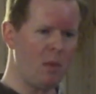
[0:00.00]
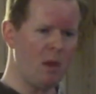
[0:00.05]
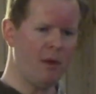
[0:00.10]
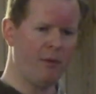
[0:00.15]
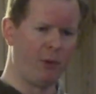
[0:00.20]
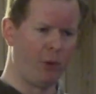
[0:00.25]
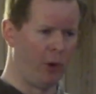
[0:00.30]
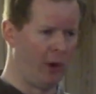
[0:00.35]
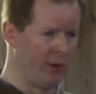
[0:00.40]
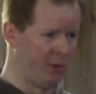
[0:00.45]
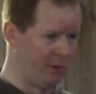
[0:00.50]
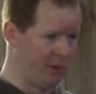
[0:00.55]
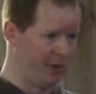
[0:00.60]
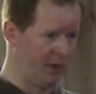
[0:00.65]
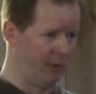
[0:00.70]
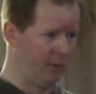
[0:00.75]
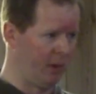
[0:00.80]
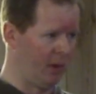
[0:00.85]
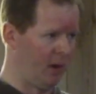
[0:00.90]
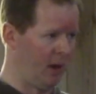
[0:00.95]
if you're
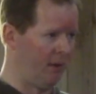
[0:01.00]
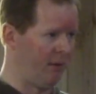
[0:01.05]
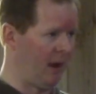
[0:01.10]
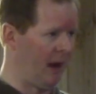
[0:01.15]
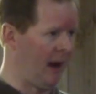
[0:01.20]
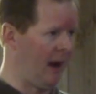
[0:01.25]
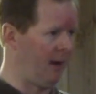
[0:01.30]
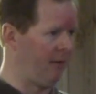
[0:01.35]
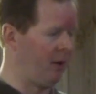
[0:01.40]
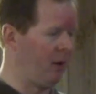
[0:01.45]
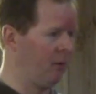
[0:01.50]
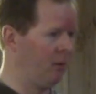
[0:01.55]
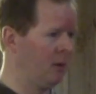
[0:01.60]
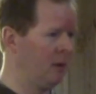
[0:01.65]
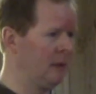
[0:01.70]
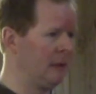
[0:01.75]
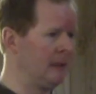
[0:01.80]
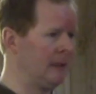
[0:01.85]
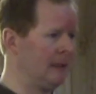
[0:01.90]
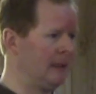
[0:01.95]
interested, we'd love to have you.
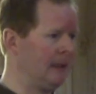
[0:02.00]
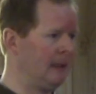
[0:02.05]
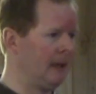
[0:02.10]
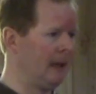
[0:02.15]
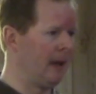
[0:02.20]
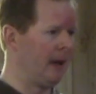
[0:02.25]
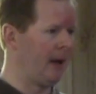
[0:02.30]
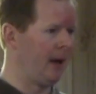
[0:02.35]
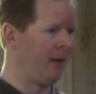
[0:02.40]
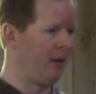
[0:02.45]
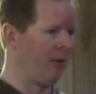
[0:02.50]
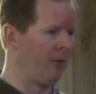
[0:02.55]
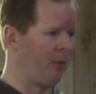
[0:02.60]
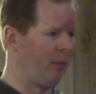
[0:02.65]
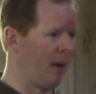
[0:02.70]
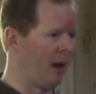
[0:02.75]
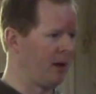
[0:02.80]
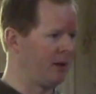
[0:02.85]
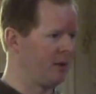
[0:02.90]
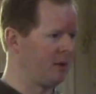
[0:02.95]
Uh, the
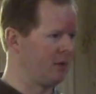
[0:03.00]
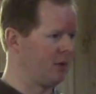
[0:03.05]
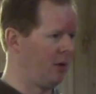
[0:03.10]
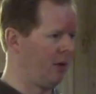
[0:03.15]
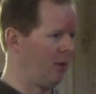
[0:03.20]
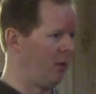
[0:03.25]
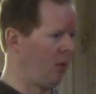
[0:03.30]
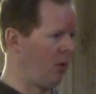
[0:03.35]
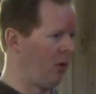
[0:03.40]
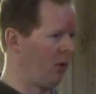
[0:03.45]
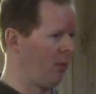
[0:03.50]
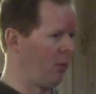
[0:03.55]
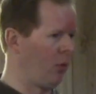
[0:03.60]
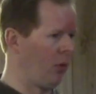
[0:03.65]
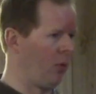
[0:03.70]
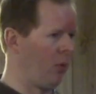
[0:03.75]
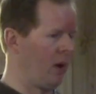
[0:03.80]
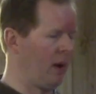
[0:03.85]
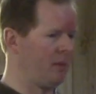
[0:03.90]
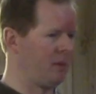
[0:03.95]
information's on the Water
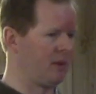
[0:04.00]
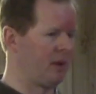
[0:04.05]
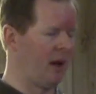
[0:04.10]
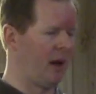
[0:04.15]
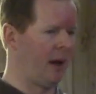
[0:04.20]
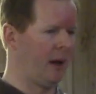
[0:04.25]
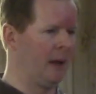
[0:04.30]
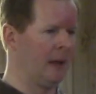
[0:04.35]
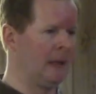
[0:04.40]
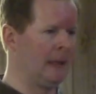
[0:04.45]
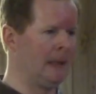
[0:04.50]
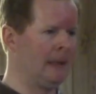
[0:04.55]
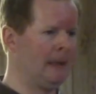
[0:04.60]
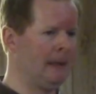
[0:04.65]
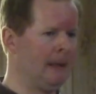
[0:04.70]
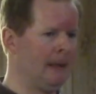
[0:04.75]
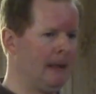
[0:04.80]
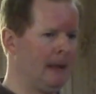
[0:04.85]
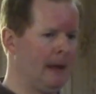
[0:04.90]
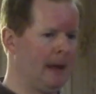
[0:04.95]
Board website.
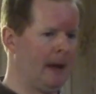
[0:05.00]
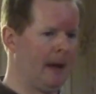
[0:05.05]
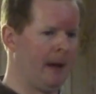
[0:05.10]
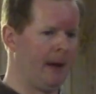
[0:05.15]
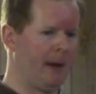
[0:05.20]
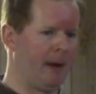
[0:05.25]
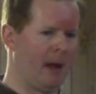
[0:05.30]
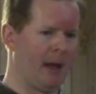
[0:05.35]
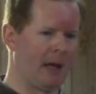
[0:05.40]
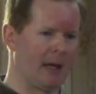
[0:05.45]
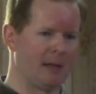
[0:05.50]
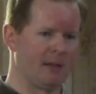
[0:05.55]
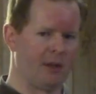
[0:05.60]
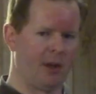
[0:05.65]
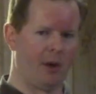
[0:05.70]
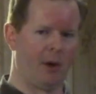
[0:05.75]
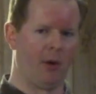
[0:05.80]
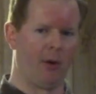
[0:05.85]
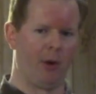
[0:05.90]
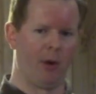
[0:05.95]
Uh, and like I
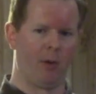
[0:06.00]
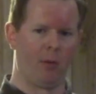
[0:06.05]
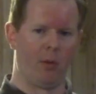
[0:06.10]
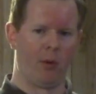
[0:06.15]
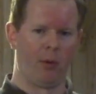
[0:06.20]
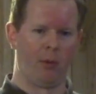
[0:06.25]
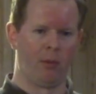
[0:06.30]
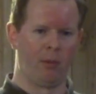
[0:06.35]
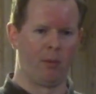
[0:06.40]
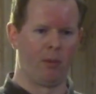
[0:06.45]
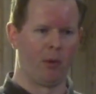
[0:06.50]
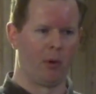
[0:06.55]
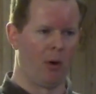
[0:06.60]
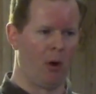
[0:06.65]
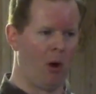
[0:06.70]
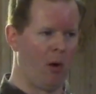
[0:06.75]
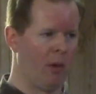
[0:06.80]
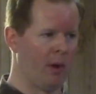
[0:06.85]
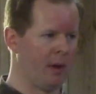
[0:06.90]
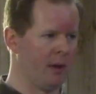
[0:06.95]
said earlier, we're, we're
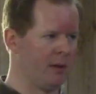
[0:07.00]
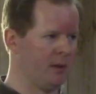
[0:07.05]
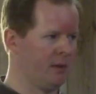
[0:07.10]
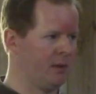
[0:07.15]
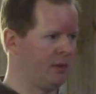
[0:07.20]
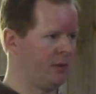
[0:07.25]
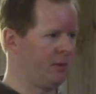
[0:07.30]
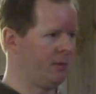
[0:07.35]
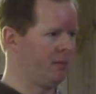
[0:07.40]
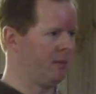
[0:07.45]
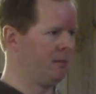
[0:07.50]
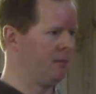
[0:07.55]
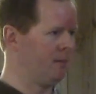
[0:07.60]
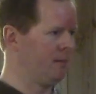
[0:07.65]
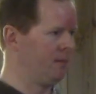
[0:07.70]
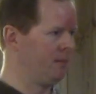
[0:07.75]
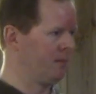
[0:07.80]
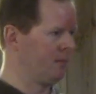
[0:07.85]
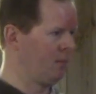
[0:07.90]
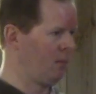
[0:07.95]
always
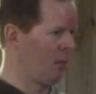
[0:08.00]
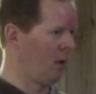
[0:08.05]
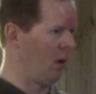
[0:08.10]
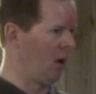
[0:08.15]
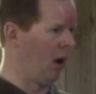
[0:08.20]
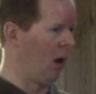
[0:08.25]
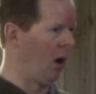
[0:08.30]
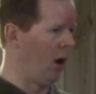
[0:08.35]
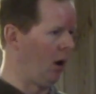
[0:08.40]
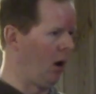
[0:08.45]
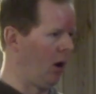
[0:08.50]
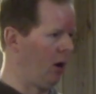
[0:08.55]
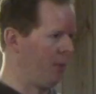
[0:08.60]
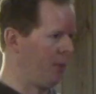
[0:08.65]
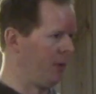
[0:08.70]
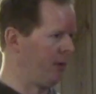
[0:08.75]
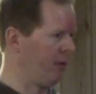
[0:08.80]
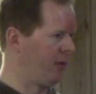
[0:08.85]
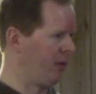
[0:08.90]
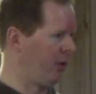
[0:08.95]

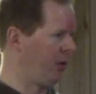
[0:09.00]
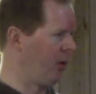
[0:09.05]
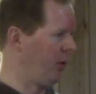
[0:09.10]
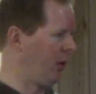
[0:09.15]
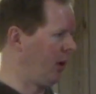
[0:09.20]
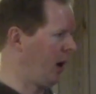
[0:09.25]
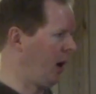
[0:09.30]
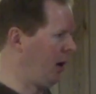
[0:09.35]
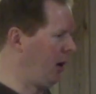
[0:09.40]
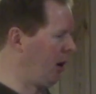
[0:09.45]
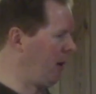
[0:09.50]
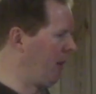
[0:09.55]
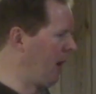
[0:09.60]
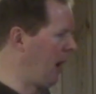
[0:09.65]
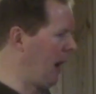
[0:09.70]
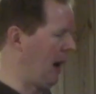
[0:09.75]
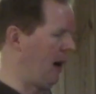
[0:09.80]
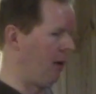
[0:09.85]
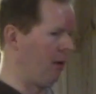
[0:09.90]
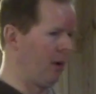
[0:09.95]
open to hearing
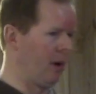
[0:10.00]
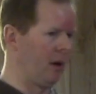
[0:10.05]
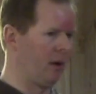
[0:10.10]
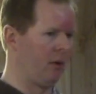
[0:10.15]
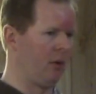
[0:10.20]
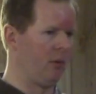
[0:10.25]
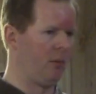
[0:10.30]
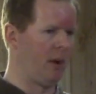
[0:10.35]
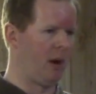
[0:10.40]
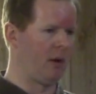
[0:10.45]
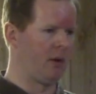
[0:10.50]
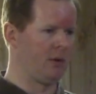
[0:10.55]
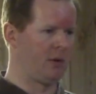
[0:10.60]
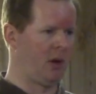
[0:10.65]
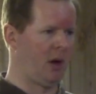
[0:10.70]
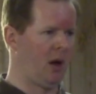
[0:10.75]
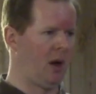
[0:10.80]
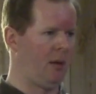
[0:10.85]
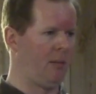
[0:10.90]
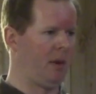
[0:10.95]
about how we can do a better
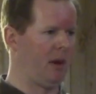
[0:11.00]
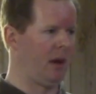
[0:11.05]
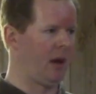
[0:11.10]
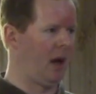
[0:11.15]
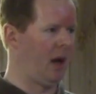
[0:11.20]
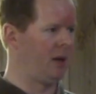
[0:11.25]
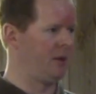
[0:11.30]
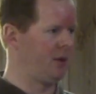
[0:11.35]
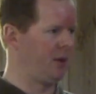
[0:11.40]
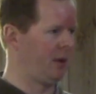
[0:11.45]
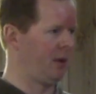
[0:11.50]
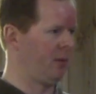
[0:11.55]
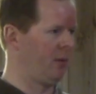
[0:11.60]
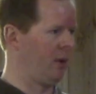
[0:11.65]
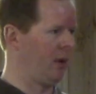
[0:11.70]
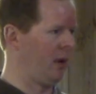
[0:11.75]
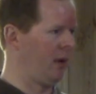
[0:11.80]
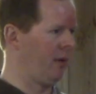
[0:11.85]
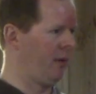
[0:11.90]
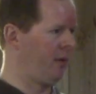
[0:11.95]
job engaging
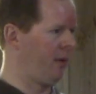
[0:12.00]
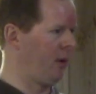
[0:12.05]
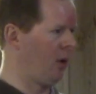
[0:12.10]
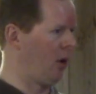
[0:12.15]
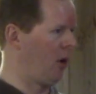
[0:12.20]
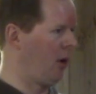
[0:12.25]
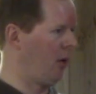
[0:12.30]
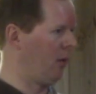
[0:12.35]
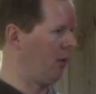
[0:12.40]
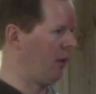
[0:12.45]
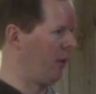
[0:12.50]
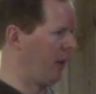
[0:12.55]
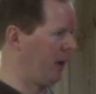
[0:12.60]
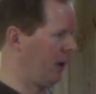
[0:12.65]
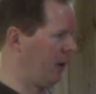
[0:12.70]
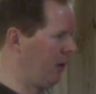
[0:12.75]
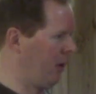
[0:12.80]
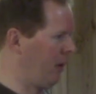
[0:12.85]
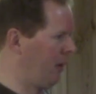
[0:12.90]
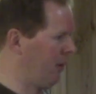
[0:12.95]
with y'all, what we
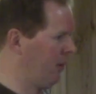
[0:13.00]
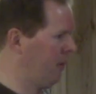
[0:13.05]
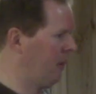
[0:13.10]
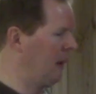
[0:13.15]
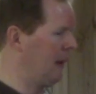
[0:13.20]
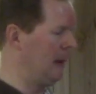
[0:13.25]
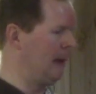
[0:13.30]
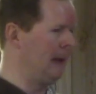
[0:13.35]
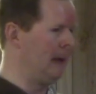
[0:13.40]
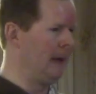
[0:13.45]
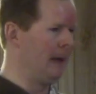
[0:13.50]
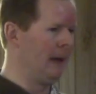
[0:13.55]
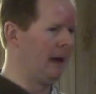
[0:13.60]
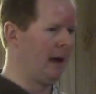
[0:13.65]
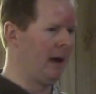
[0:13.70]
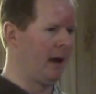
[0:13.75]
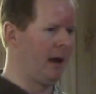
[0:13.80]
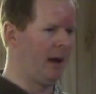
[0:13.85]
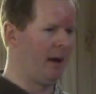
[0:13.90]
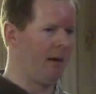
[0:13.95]
can do to
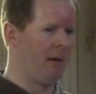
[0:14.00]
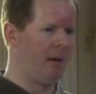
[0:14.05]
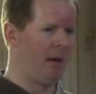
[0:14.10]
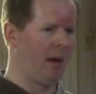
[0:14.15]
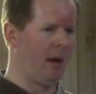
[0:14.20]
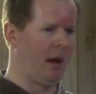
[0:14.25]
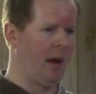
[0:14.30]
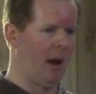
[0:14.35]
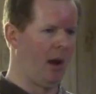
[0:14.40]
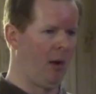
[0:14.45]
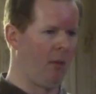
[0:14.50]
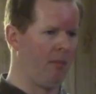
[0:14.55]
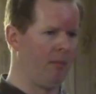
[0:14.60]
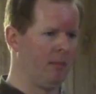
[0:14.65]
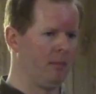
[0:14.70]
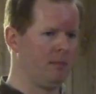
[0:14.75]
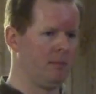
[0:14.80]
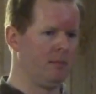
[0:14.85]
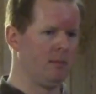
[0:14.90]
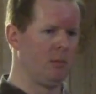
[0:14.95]
uh,
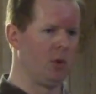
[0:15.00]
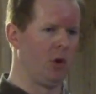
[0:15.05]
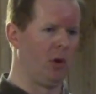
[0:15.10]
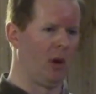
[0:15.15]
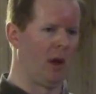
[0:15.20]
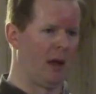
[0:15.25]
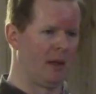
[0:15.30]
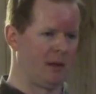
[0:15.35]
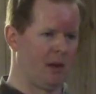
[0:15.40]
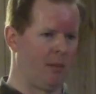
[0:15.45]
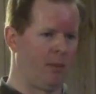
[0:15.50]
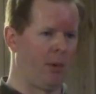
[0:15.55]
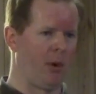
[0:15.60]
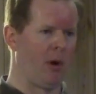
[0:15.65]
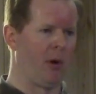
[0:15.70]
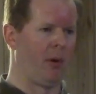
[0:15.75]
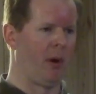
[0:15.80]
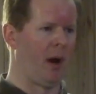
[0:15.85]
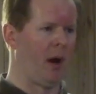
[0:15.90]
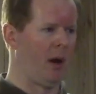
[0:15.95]
help utilize our
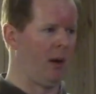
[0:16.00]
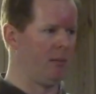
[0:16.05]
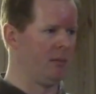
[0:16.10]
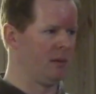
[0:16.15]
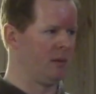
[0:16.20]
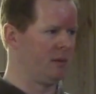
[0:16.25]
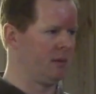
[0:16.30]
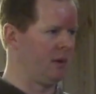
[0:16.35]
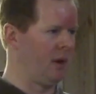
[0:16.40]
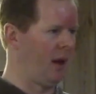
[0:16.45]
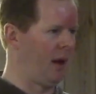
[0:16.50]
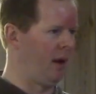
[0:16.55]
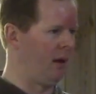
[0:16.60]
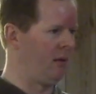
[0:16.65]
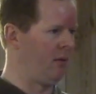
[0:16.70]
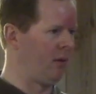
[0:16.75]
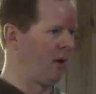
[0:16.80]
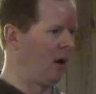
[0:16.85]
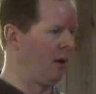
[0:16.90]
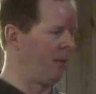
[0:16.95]
programs
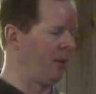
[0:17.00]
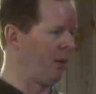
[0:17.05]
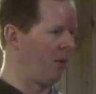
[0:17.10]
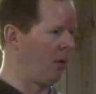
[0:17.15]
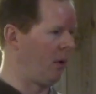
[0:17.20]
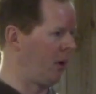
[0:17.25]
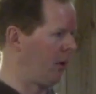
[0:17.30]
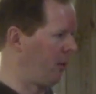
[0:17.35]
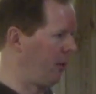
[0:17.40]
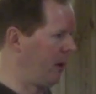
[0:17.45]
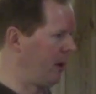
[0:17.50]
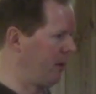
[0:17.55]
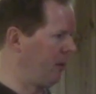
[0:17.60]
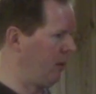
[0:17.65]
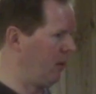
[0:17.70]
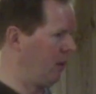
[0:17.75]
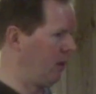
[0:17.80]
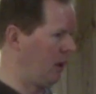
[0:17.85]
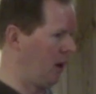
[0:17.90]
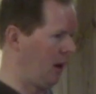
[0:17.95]
and develop the water re
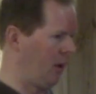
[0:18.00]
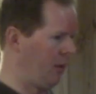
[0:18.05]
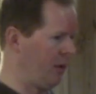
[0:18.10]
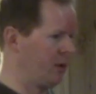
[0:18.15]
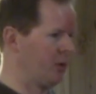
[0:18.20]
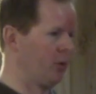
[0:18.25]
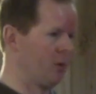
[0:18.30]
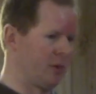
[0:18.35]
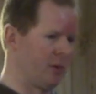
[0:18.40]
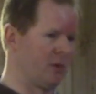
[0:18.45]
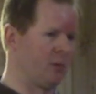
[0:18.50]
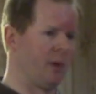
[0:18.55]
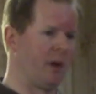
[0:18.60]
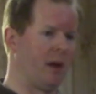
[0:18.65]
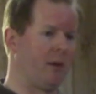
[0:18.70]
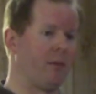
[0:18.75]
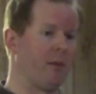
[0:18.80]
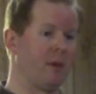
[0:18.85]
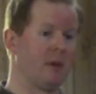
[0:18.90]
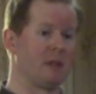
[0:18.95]
uh, resources we
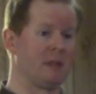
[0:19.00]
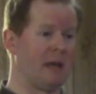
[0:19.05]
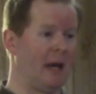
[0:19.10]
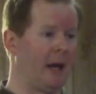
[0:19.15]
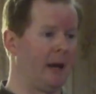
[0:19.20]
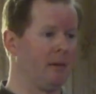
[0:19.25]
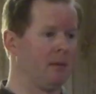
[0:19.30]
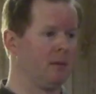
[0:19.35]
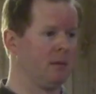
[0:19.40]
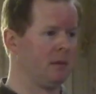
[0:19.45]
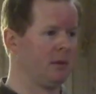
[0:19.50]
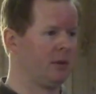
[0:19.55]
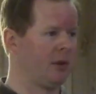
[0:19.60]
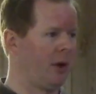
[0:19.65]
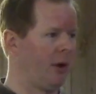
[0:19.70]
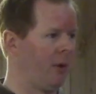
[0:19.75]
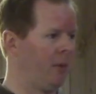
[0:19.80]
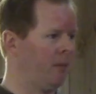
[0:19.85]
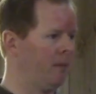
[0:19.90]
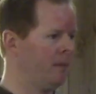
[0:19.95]
need for the state.
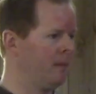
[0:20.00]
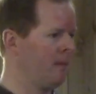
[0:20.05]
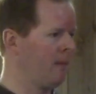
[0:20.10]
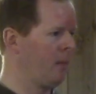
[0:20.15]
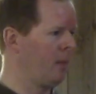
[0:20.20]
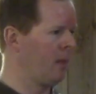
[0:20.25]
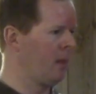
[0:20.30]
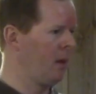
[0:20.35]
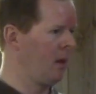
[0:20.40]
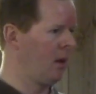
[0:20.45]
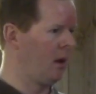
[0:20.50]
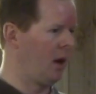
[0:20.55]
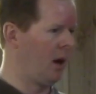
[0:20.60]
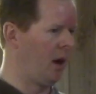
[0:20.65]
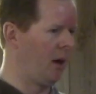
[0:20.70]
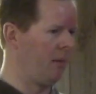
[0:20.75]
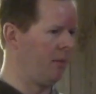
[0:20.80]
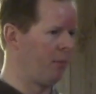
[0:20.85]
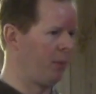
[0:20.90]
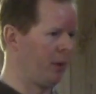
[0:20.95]
So.
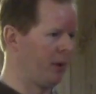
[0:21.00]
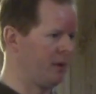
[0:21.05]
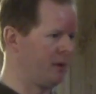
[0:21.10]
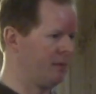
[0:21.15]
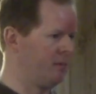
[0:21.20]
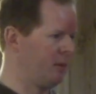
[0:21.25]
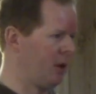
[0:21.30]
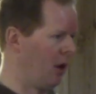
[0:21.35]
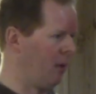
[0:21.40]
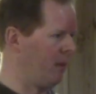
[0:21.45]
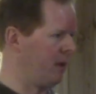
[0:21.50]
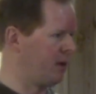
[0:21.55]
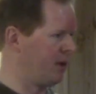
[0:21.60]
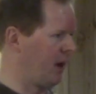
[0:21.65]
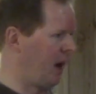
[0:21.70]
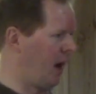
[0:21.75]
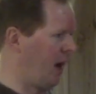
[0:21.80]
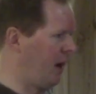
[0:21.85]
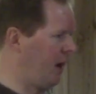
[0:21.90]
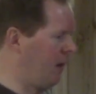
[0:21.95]
Uh, please don't be
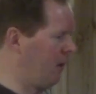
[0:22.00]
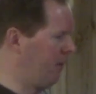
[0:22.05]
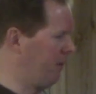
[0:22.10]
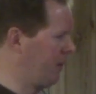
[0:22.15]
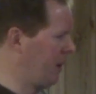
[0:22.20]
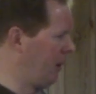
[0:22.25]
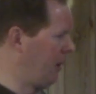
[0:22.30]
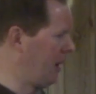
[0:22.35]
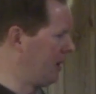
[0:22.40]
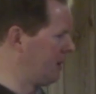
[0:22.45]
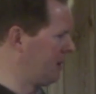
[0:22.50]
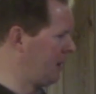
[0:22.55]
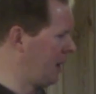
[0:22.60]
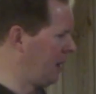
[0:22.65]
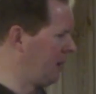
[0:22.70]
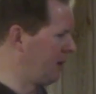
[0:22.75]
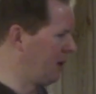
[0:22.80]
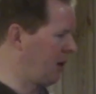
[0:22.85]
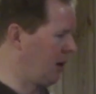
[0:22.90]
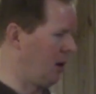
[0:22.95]
shy, don't, don't
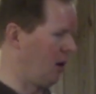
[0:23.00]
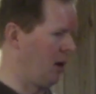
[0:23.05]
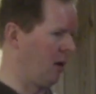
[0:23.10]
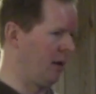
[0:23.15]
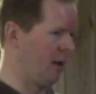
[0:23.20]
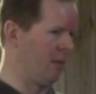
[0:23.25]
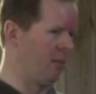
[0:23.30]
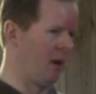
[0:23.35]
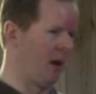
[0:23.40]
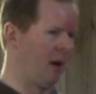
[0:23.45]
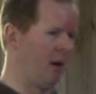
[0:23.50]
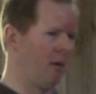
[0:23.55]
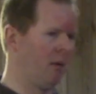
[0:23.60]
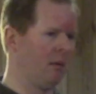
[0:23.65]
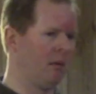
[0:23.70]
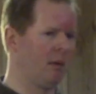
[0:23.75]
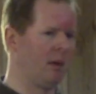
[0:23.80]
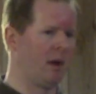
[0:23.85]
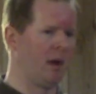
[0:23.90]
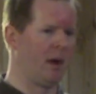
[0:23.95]
hesitate to call,
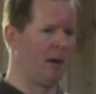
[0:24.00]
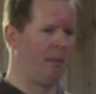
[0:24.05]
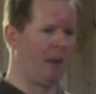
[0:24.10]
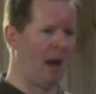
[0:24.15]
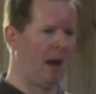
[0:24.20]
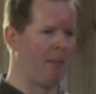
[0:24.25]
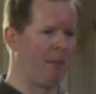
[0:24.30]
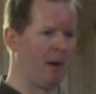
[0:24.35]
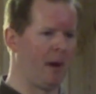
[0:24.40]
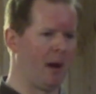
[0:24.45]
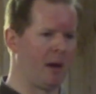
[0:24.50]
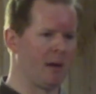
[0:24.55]
email. I'm happy to